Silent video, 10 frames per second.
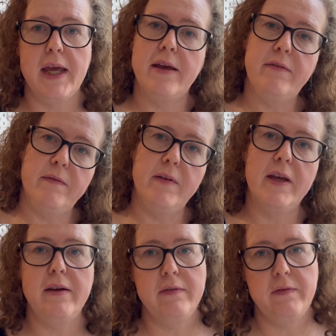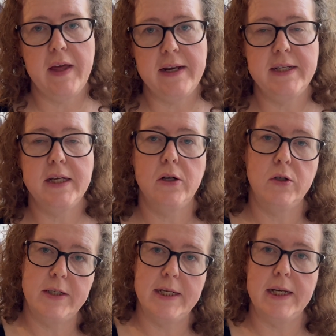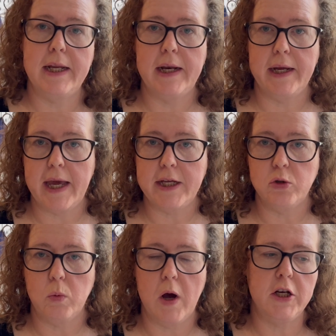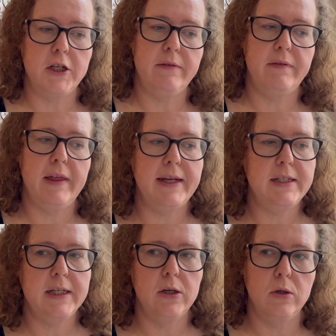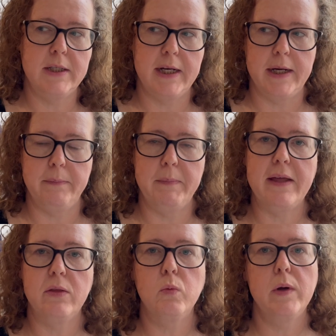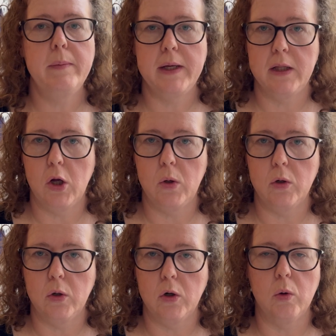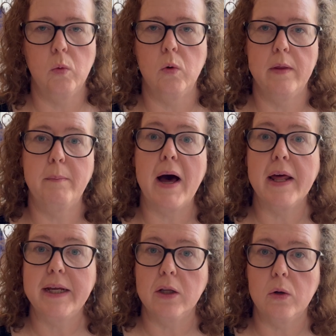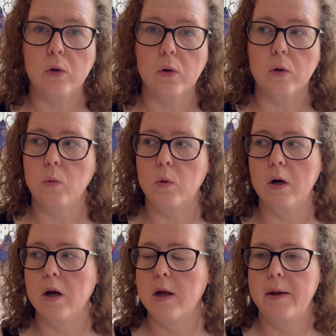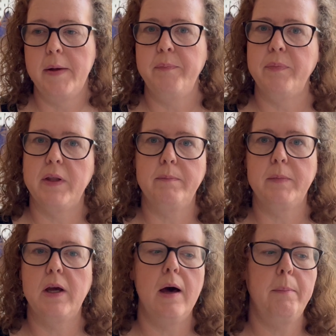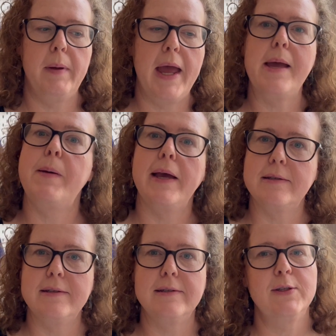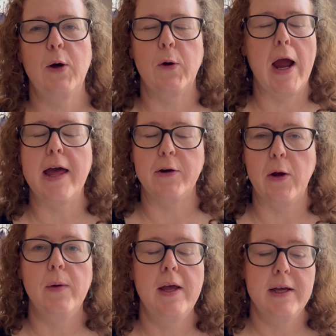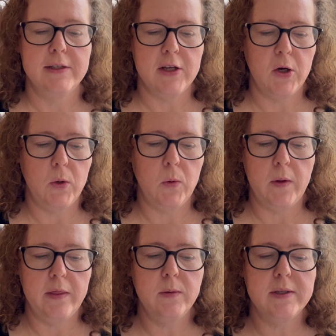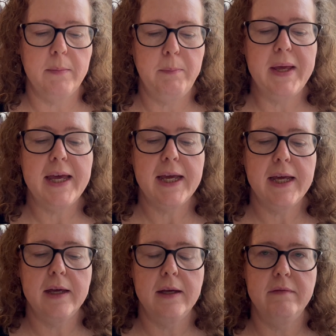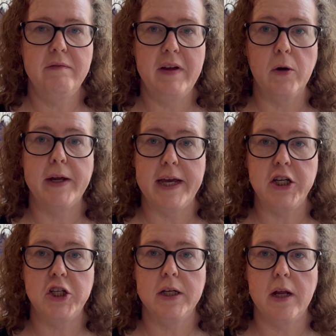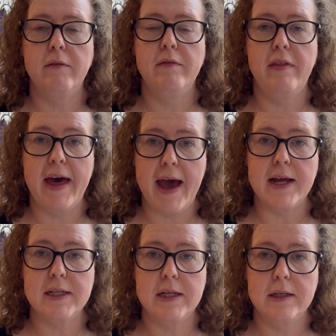if they did or didn't knit a gauge swatch, if they did or didn't make the ribbing longer or the body longer or the cup apexes longer, I don't know. So there was a big variation of that